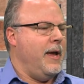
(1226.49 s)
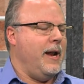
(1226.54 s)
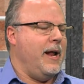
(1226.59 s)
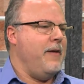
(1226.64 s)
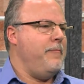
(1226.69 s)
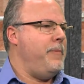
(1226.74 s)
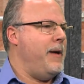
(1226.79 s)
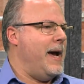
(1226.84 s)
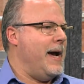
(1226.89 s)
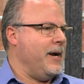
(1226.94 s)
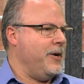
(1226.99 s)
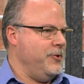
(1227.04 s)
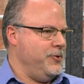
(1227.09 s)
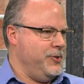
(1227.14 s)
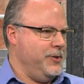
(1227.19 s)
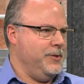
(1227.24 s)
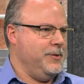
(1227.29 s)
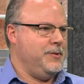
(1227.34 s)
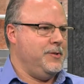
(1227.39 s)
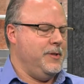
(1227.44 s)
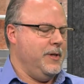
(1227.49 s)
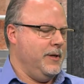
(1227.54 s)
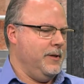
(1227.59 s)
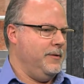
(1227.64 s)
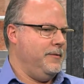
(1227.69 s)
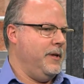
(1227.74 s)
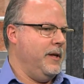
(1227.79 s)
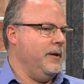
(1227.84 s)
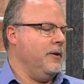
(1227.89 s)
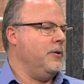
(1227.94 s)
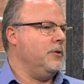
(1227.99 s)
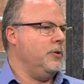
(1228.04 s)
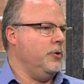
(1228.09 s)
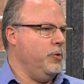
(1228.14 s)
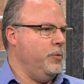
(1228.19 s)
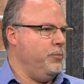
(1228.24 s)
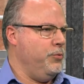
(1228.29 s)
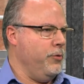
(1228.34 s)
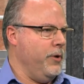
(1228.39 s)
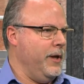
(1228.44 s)
And I have packages that
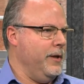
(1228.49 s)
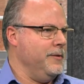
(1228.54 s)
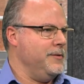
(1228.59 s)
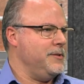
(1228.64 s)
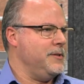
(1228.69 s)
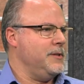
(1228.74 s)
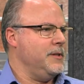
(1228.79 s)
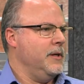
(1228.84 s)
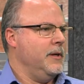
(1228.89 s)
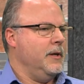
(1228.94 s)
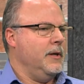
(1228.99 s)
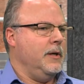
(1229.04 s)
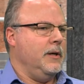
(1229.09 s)
include prints.